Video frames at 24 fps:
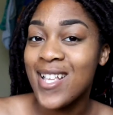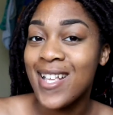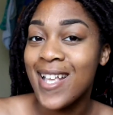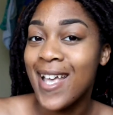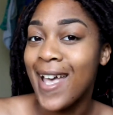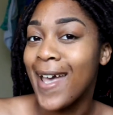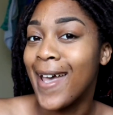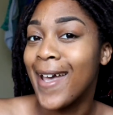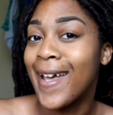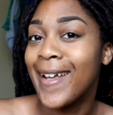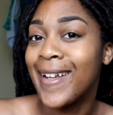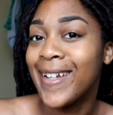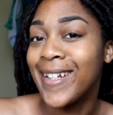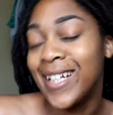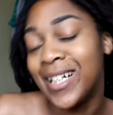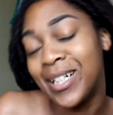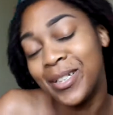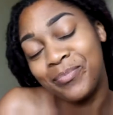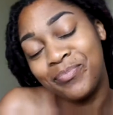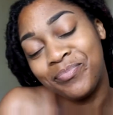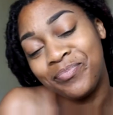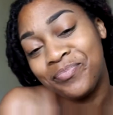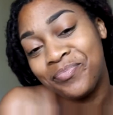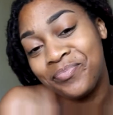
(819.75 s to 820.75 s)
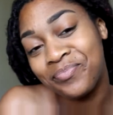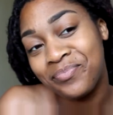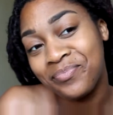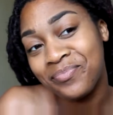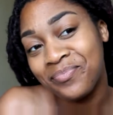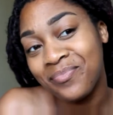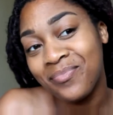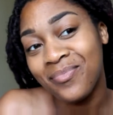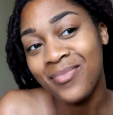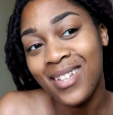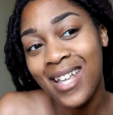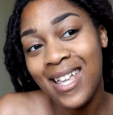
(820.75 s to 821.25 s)
And yeah,
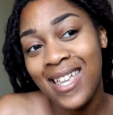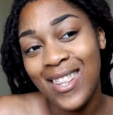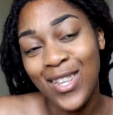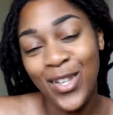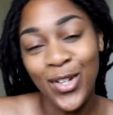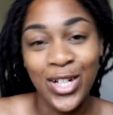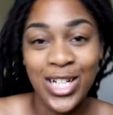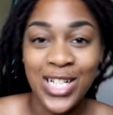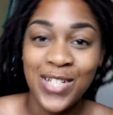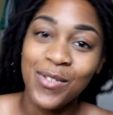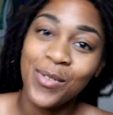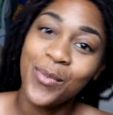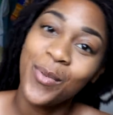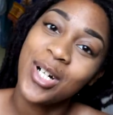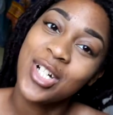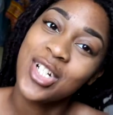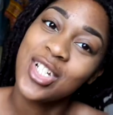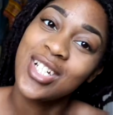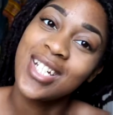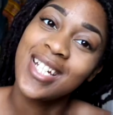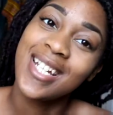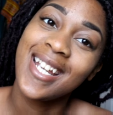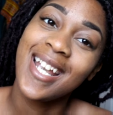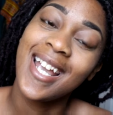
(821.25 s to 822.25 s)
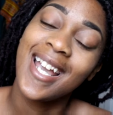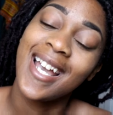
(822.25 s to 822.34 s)
thank you guys for watching,